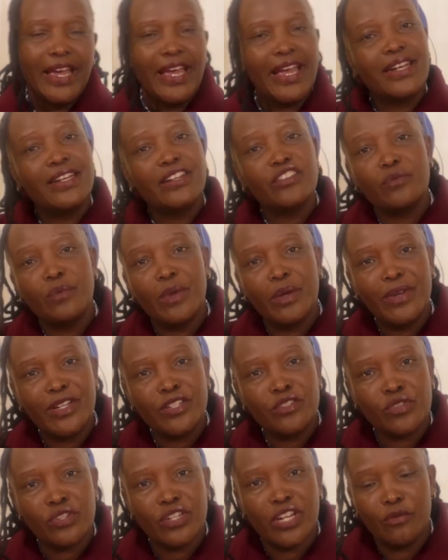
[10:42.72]
And remember
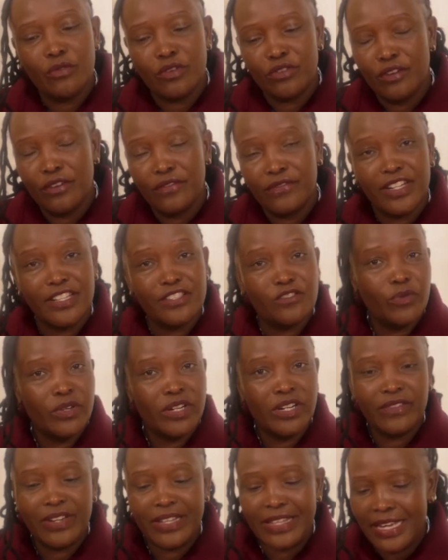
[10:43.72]
to share with your friends
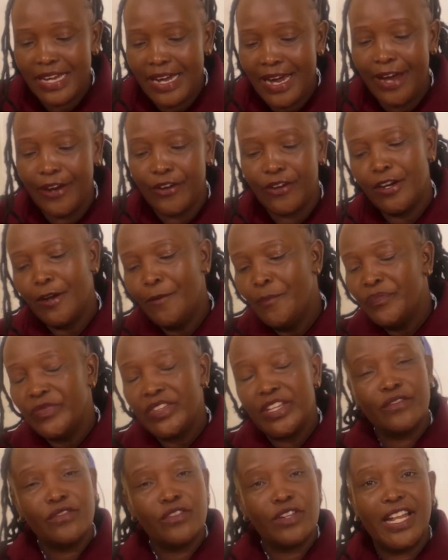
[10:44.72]
wherever they are.
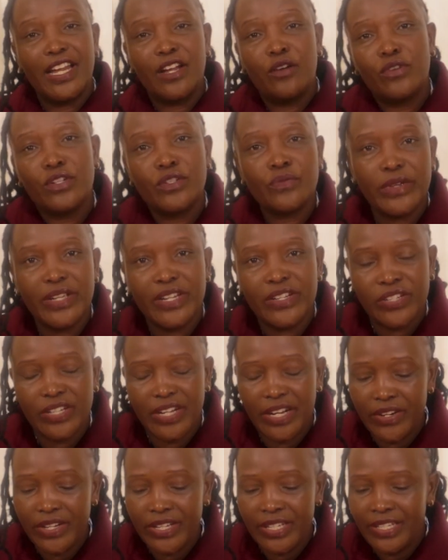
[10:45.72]
If you like what we are
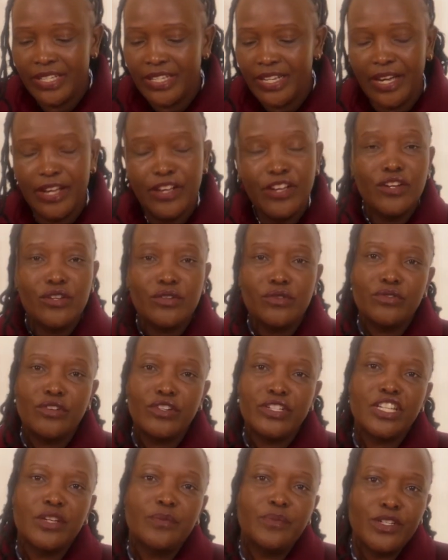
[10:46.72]
sharing here, do
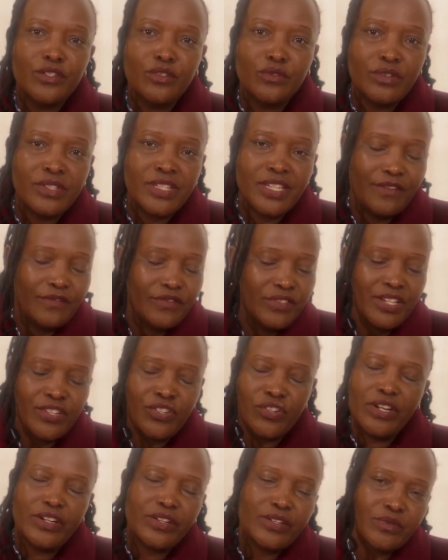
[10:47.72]
not keep it to yourself. Just
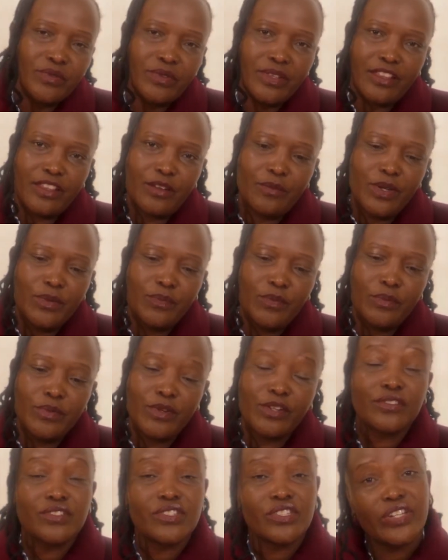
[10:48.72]
share it with other people,
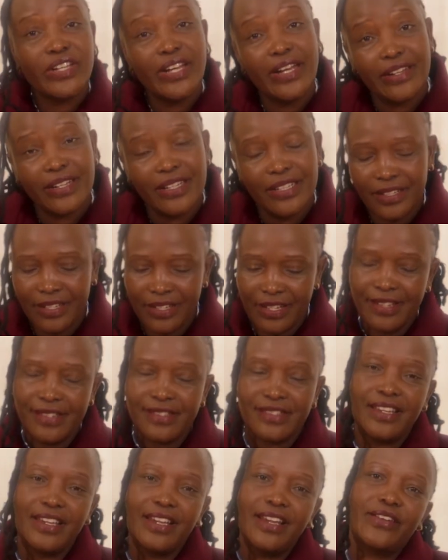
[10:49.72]
because sharing is
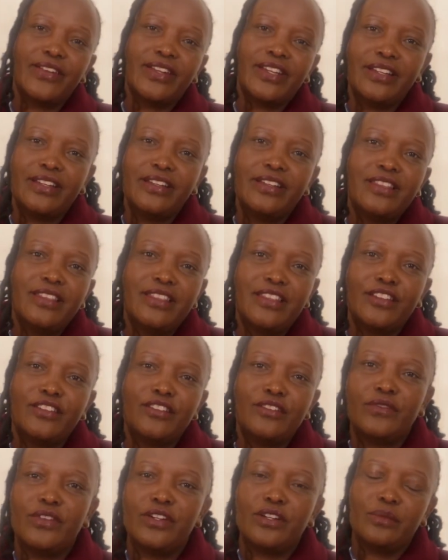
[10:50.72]
caring. Thank
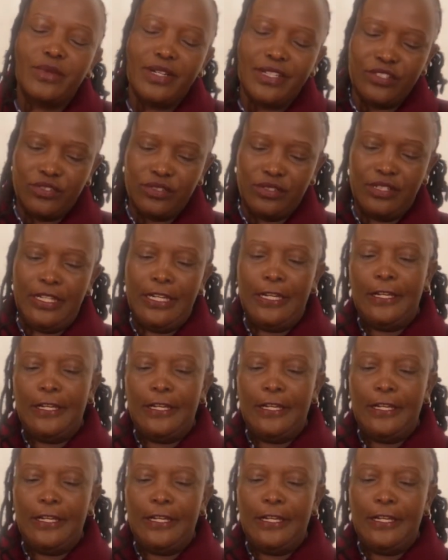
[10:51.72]
you very much.